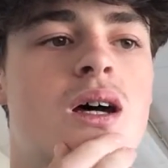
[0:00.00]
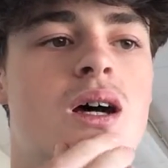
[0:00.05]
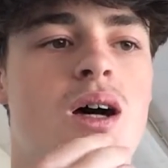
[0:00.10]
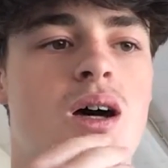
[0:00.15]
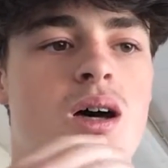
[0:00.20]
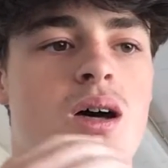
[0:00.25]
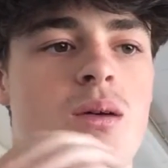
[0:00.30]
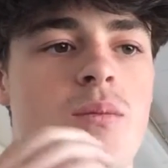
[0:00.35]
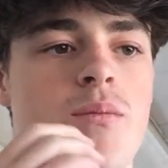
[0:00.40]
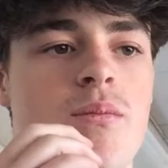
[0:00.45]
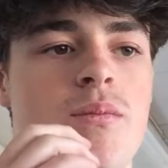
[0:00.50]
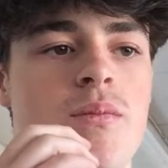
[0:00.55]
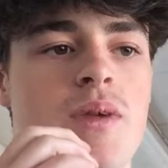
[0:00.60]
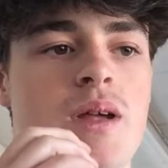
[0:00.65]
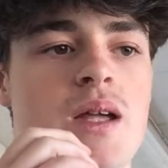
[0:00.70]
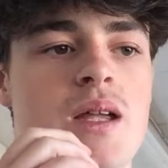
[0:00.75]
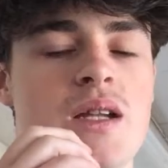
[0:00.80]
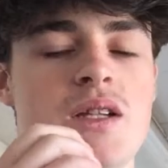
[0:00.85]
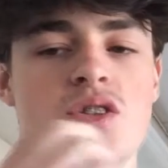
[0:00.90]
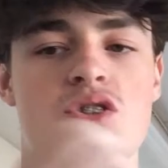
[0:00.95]

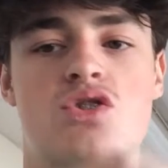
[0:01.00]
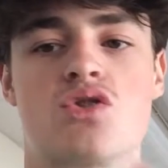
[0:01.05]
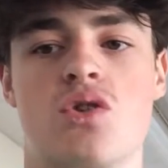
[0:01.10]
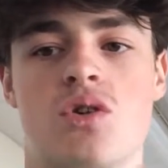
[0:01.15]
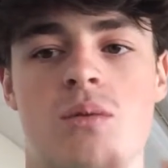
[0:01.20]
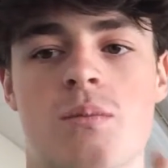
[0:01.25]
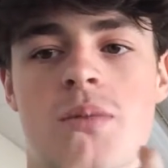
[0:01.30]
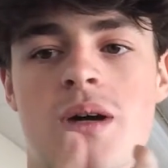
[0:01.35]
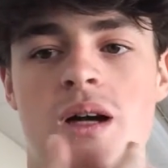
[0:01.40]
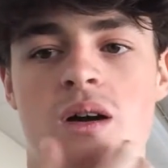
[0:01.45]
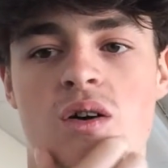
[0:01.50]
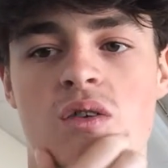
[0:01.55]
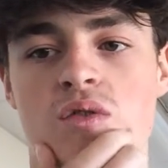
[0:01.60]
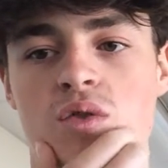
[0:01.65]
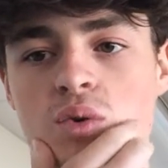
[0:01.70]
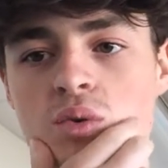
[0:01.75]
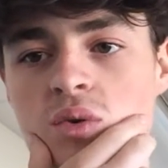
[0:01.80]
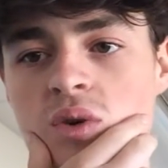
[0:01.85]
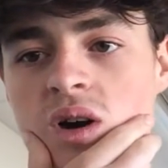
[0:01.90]
and strong and powerful,